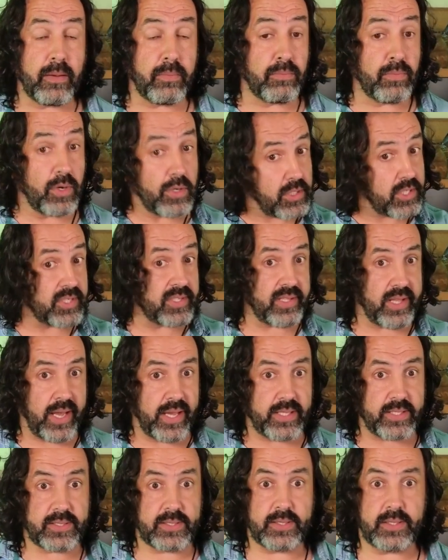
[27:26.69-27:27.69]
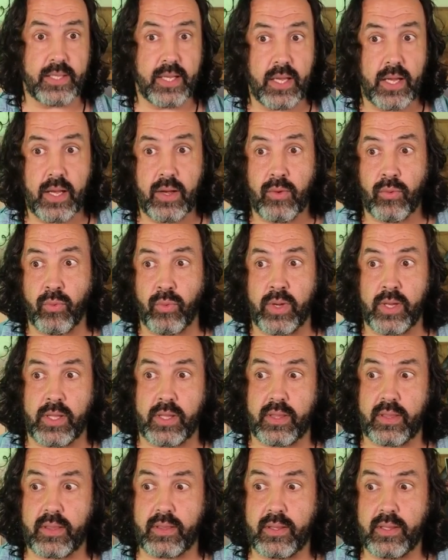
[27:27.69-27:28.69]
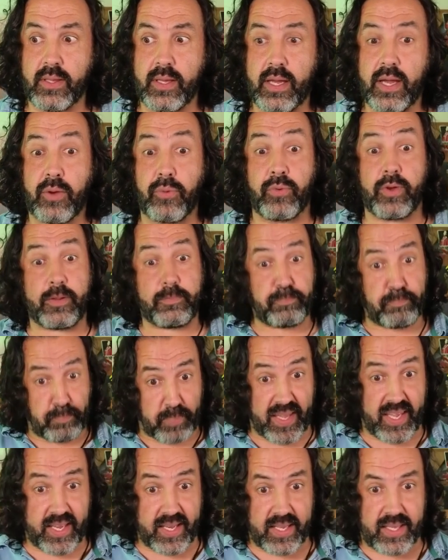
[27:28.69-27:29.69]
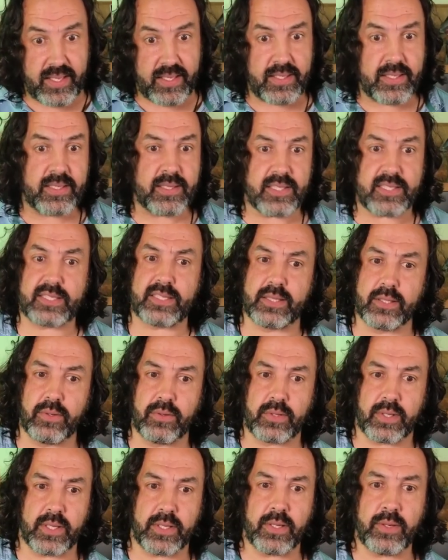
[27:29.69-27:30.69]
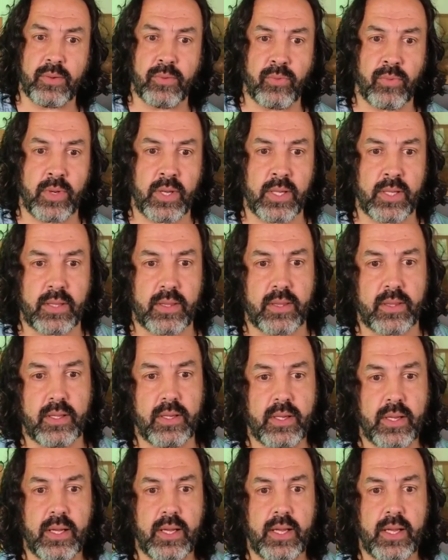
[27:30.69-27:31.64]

merchandise, with repeating the slogan, with